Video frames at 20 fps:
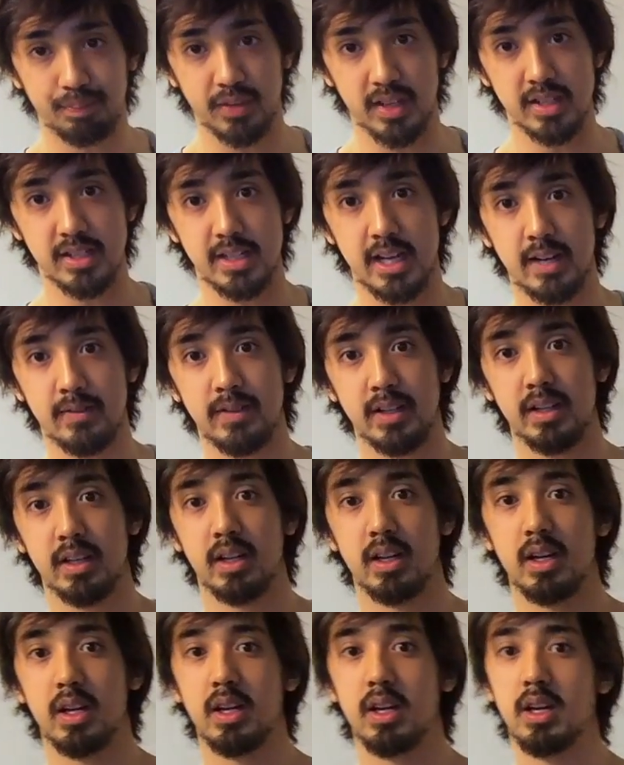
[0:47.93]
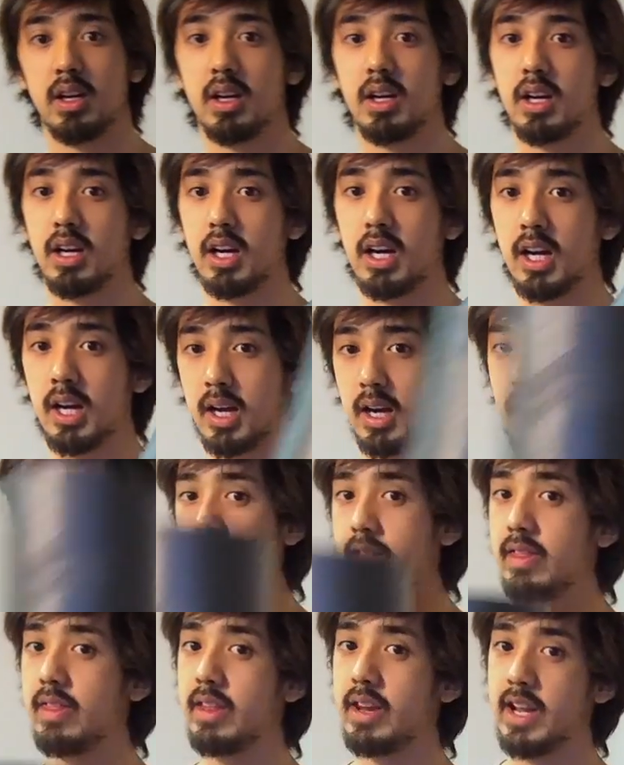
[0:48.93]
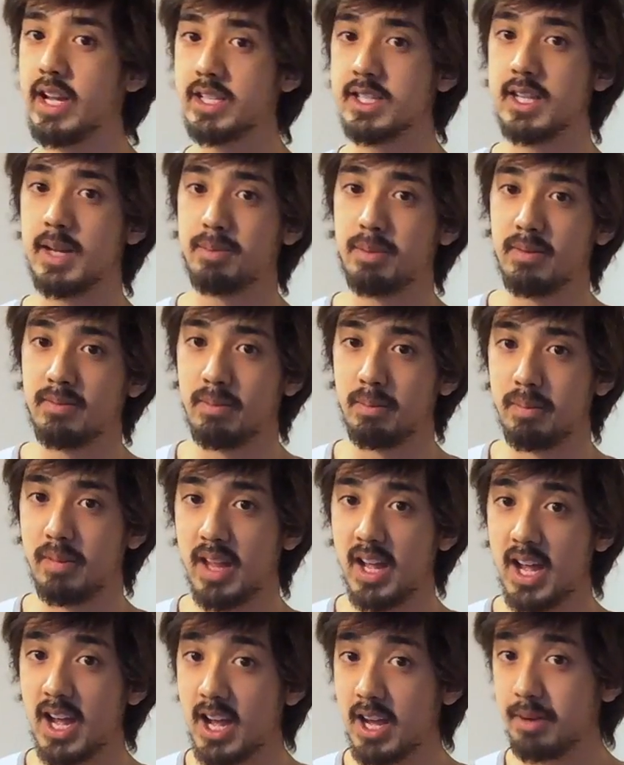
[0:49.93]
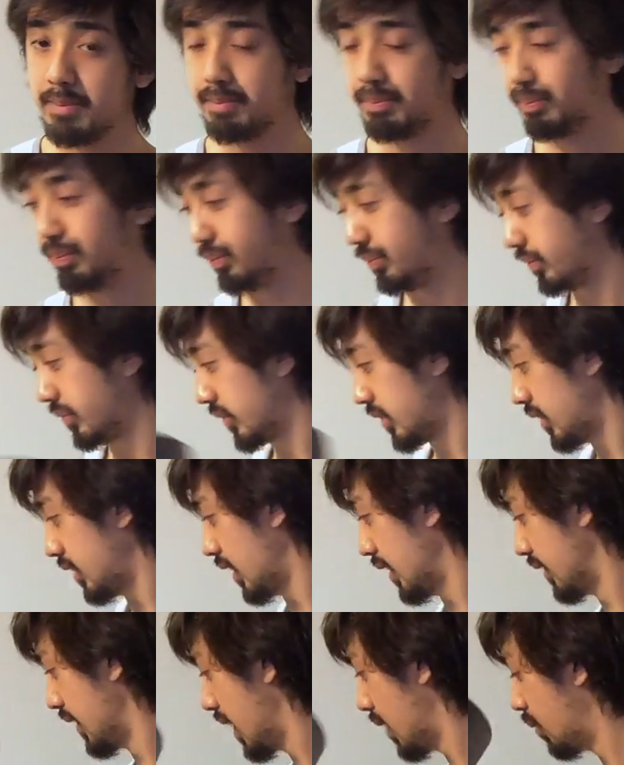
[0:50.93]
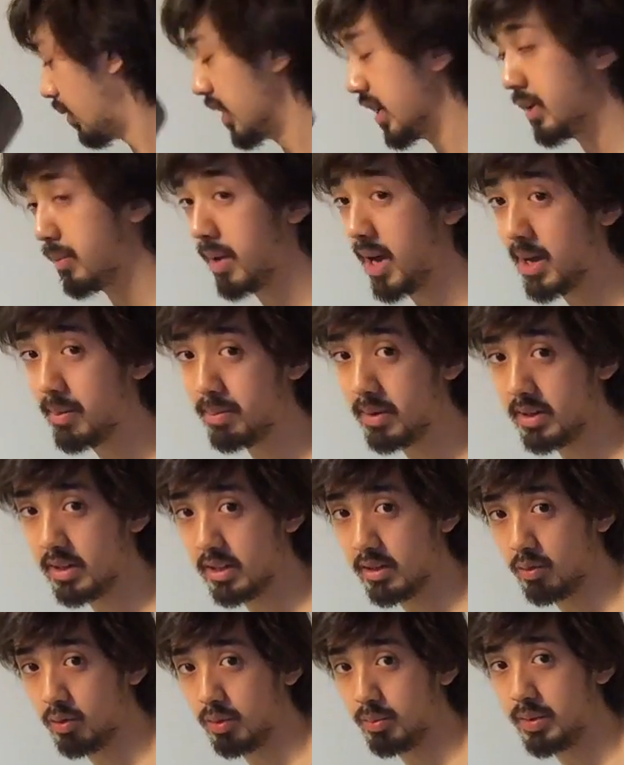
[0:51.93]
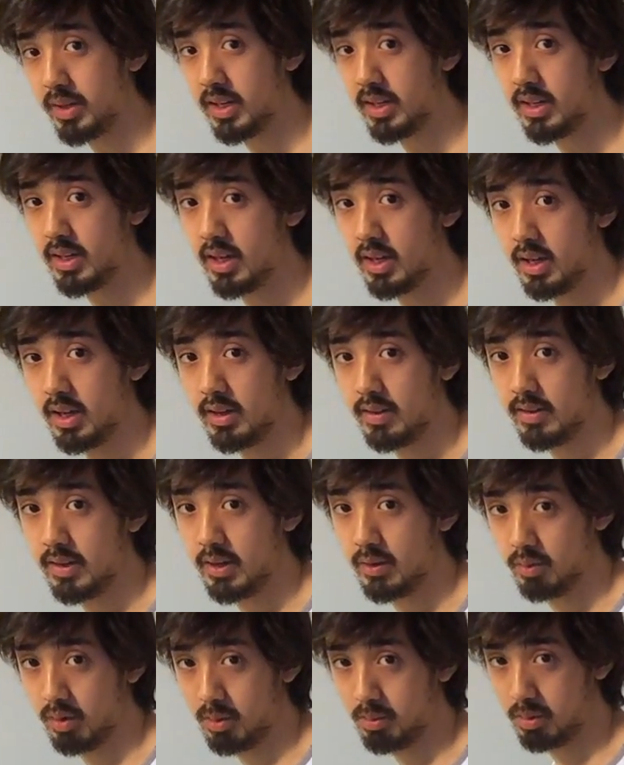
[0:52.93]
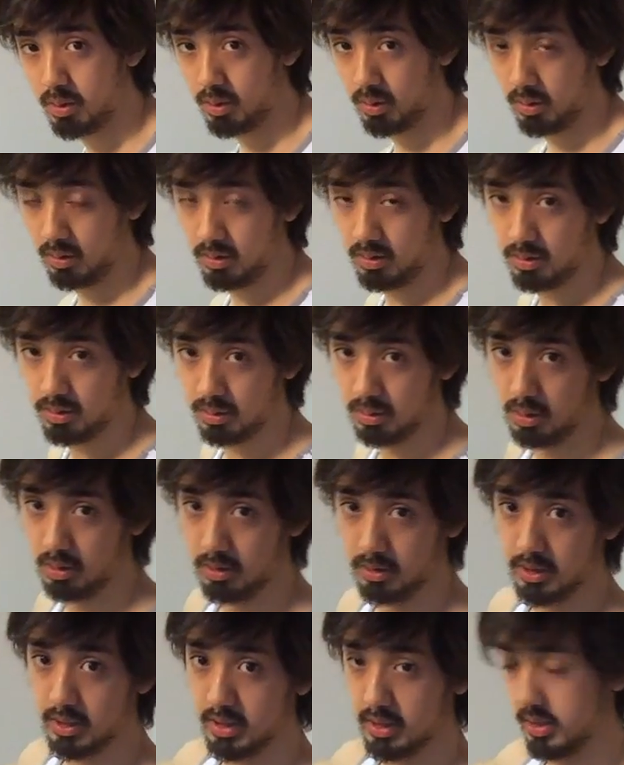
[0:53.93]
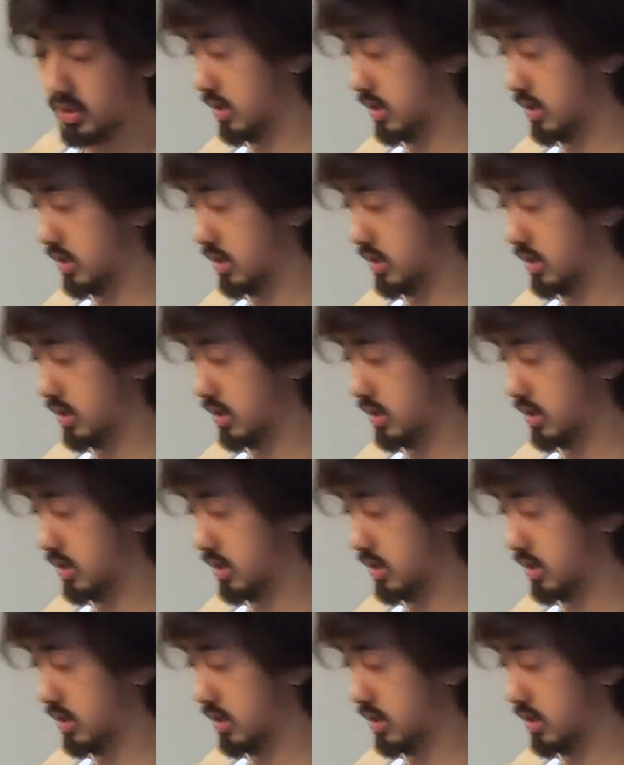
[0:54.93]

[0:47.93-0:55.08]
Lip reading: And then the next step up from that one, in my opinion, would be the Rumble roller,